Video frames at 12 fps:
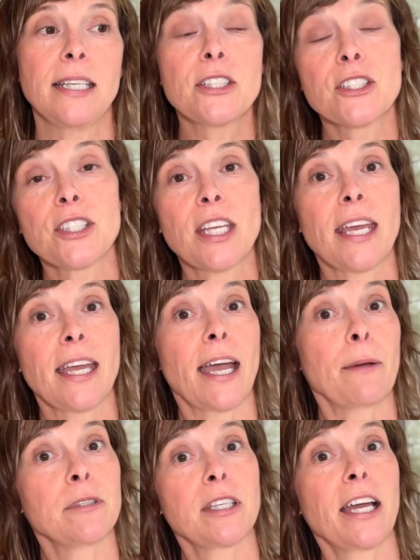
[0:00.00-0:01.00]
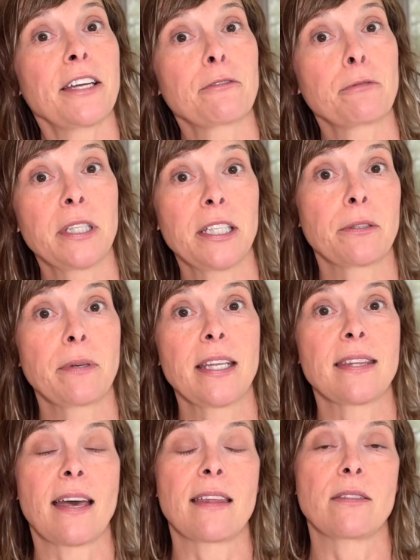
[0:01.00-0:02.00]
Each day, I would kind of
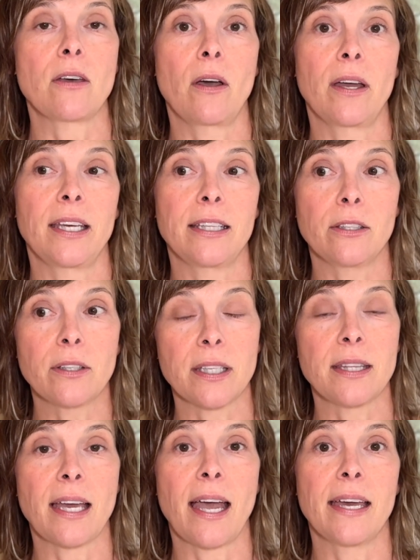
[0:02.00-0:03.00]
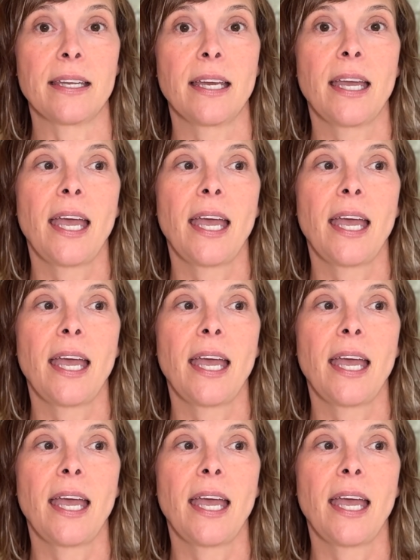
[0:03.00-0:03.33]
reiterate that thought and look at that.